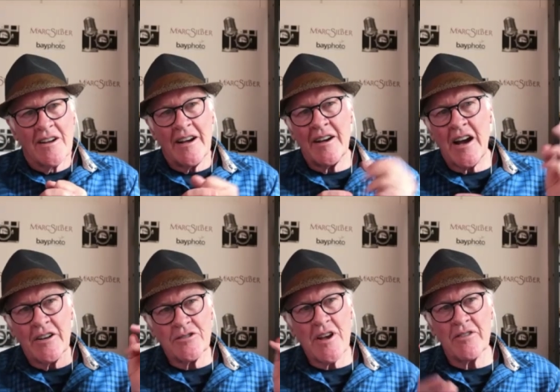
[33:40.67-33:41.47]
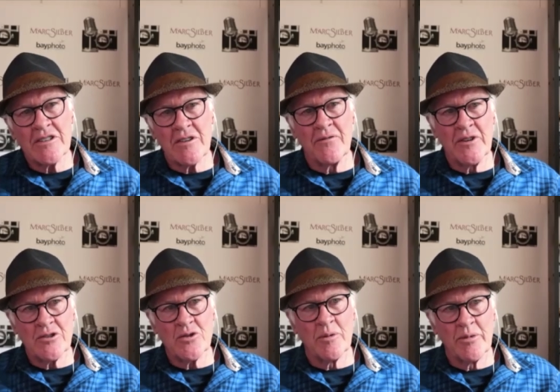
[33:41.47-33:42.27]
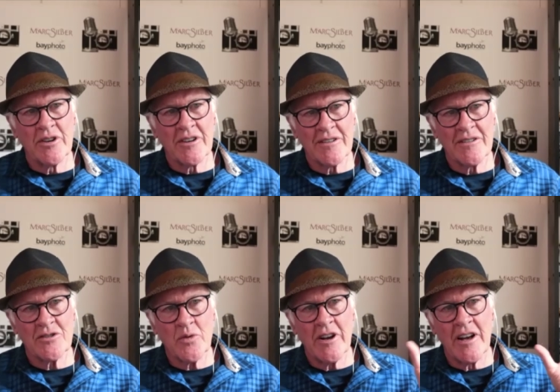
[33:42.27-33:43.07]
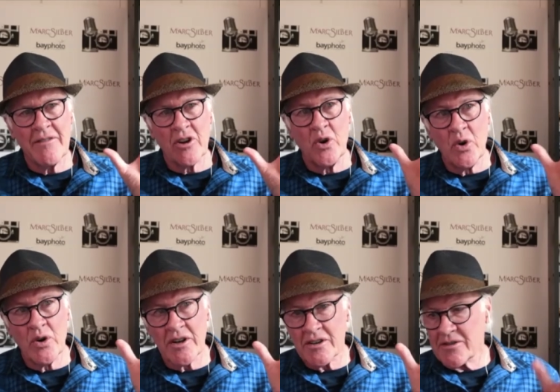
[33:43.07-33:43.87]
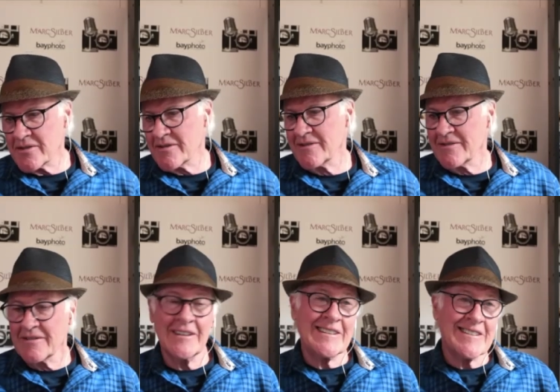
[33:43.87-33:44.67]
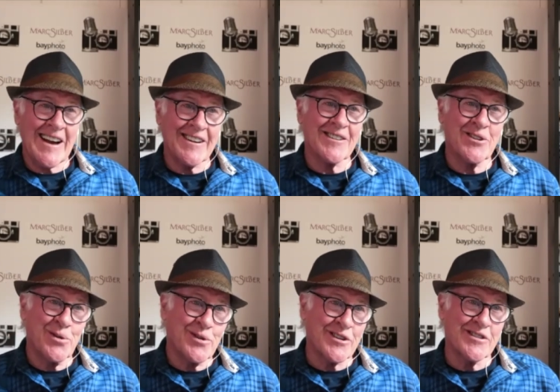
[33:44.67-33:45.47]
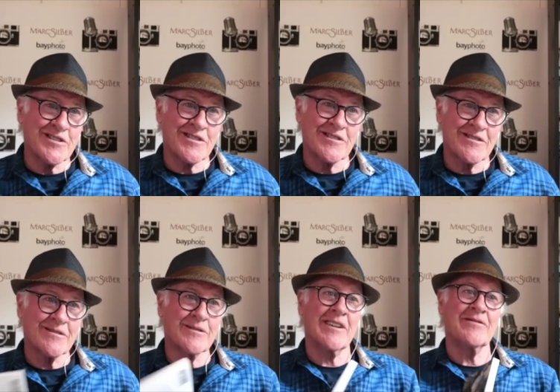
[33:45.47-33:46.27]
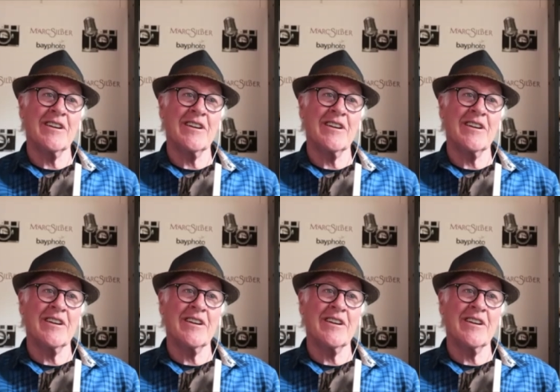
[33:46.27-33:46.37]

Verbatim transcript: Uh, I also have it as a visual book as well. I have a course, an entire course where I've